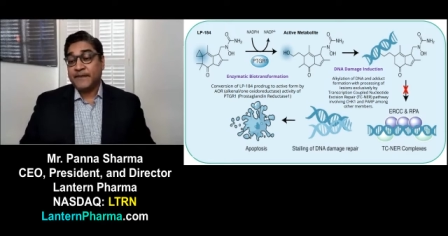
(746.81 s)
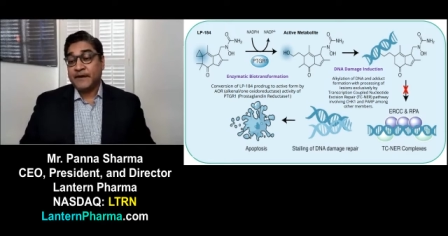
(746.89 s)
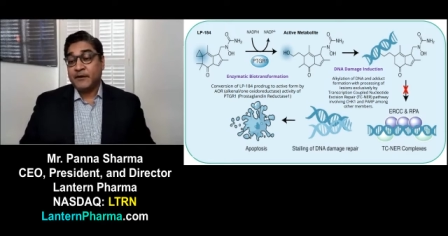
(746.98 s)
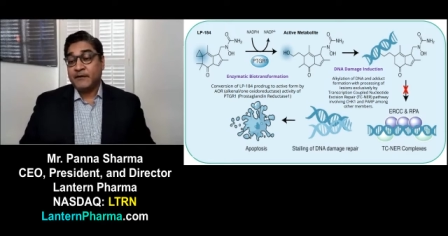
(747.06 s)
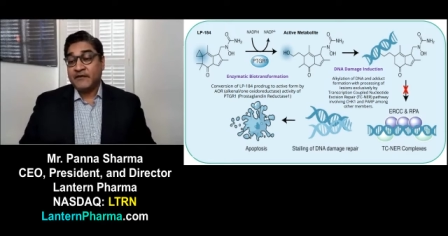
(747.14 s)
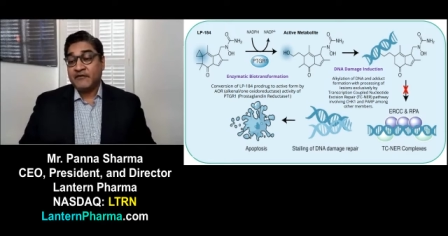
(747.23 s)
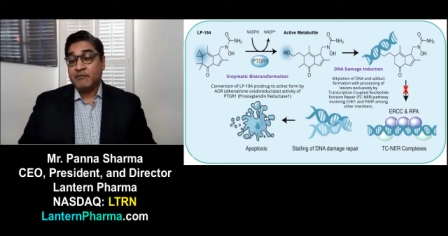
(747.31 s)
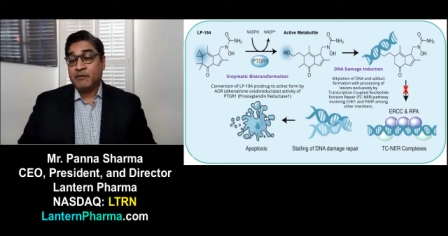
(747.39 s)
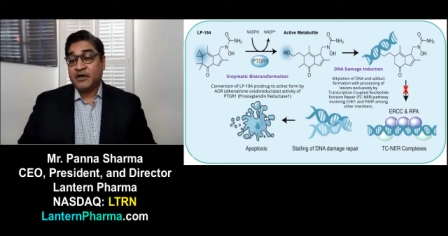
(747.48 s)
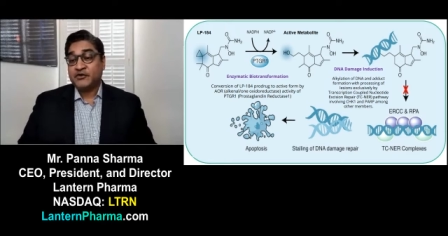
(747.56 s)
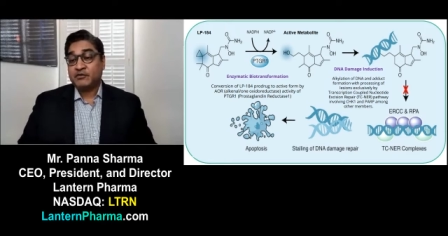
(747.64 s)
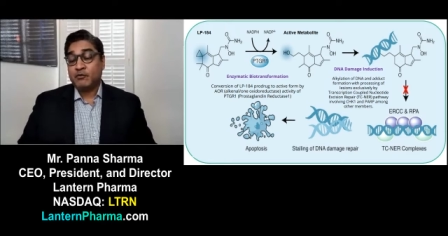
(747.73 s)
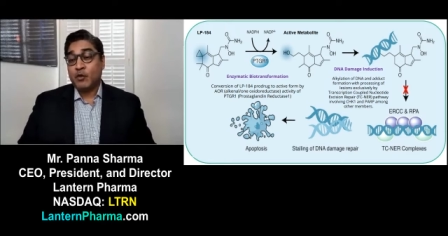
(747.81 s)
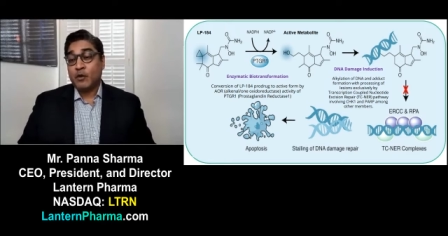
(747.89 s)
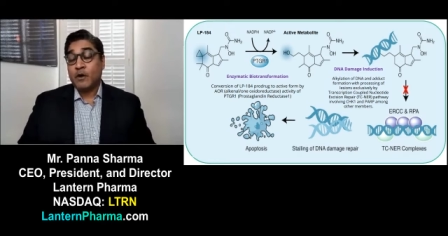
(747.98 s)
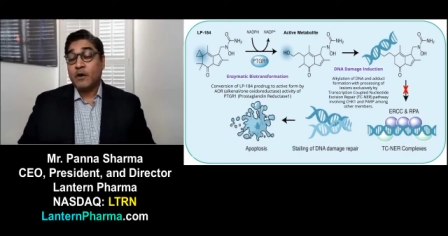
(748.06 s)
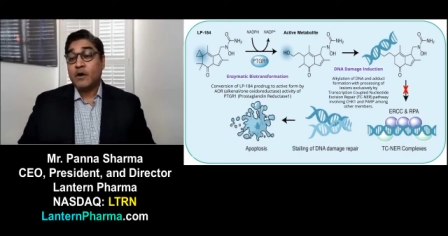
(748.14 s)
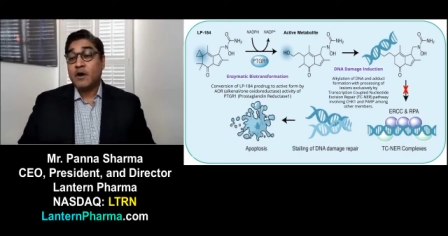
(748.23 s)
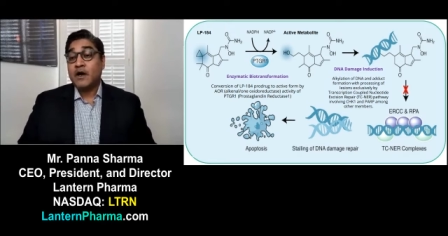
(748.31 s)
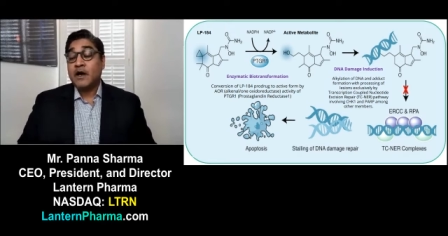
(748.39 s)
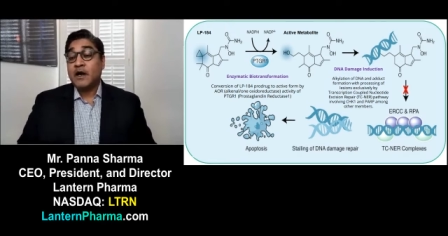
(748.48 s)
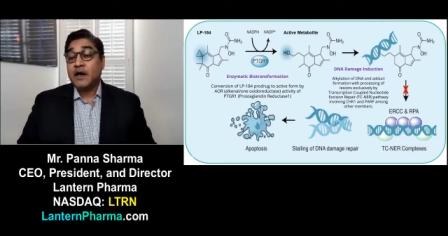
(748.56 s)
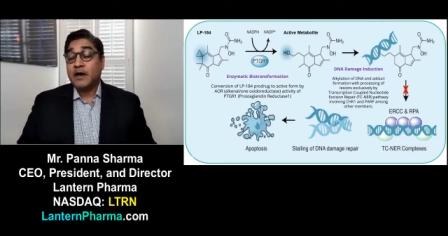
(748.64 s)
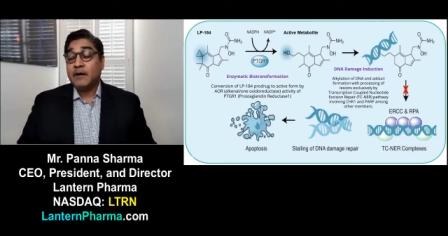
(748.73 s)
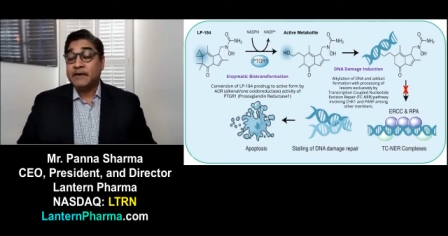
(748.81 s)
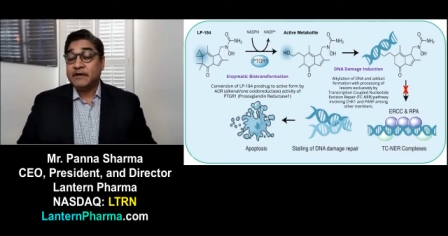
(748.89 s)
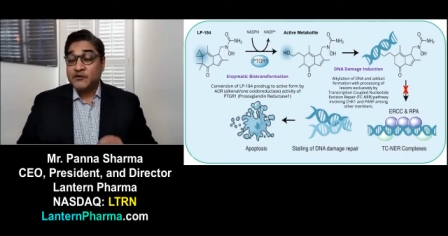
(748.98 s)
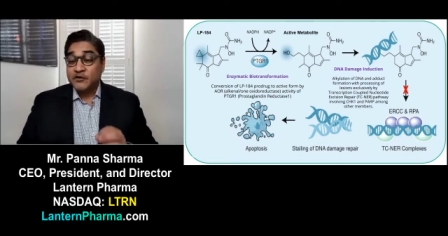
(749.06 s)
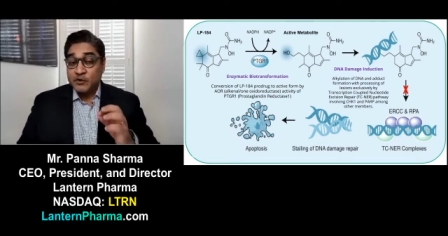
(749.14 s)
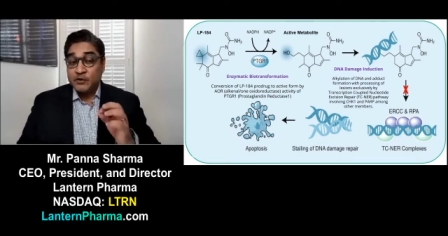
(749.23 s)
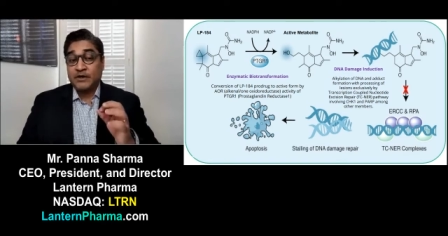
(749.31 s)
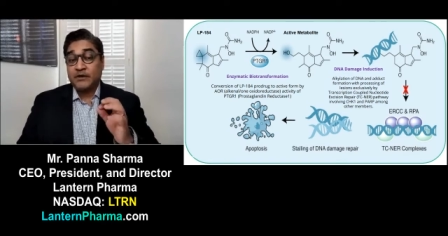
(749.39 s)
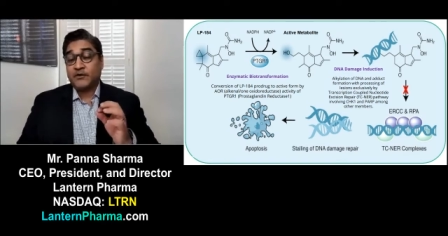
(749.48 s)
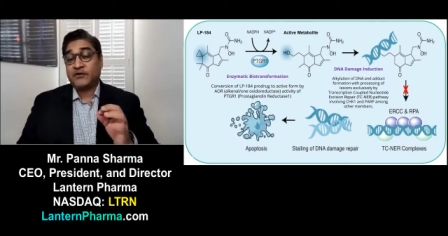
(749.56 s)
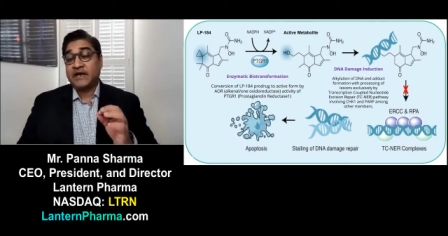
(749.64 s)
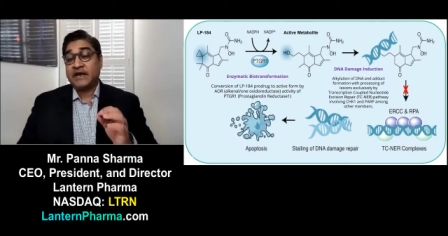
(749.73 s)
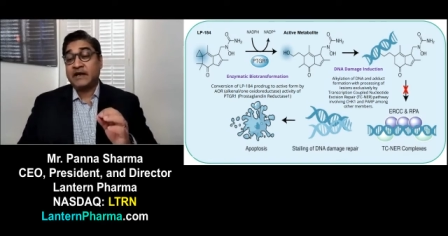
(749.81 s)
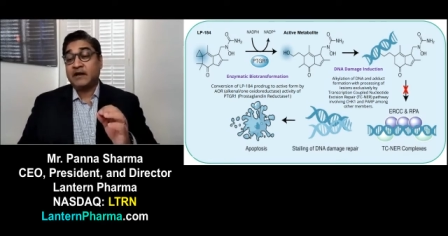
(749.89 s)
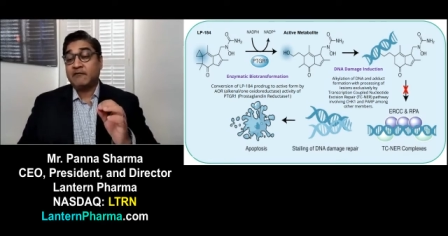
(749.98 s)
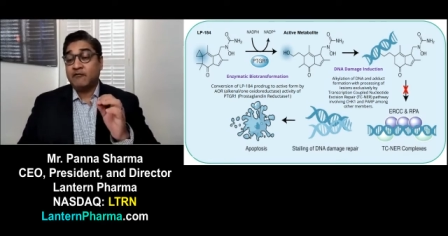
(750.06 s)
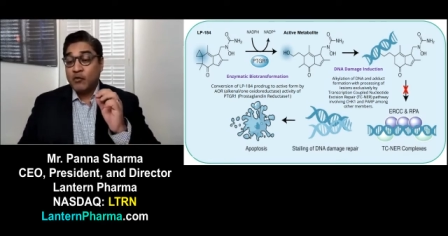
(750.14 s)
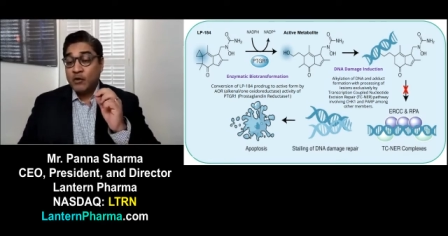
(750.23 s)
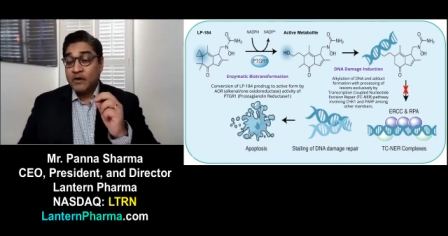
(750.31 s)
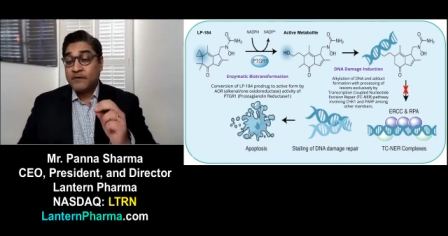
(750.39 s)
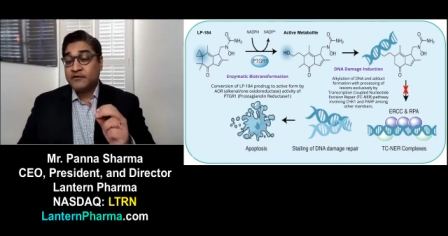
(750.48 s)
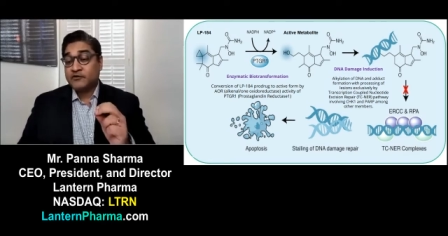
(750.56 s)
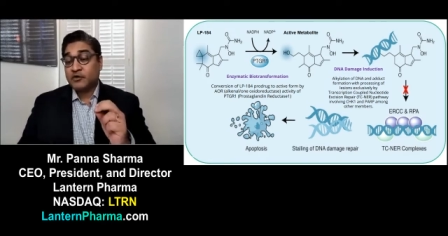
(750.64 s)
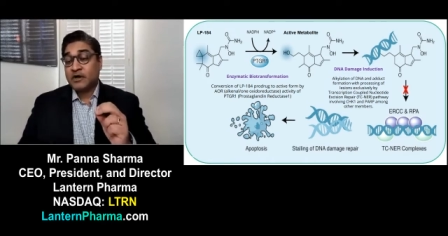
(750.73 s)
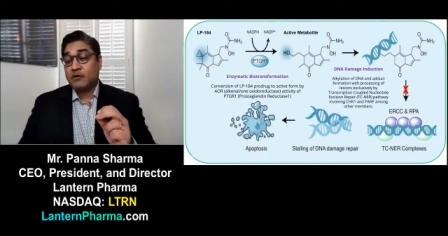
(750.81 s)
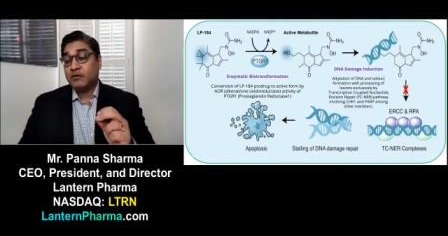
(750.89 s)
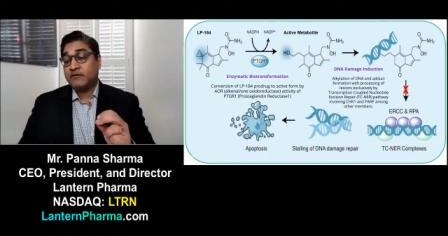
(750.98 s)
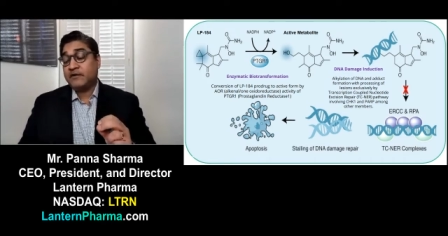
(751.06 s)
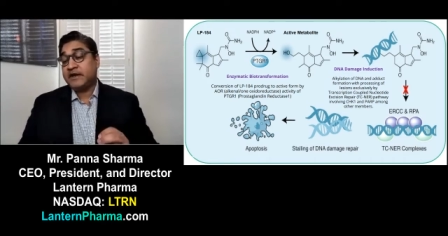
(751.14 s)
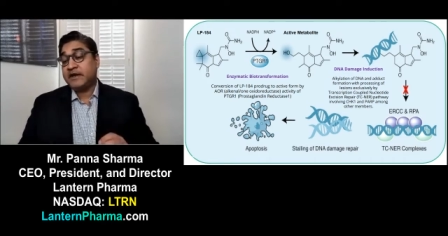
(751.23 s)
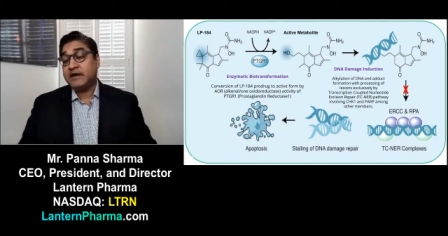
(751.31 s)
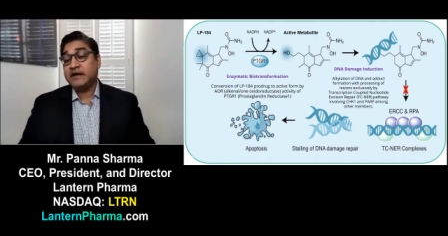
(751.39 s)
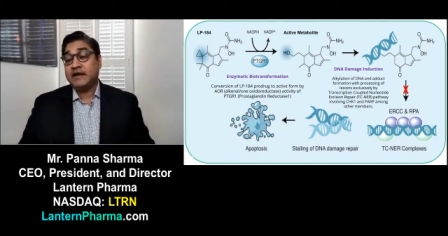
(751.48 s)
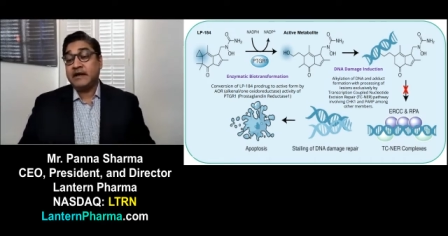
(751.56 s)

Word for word: you know, they have a much more um, in tune understanding of where this drug will fit in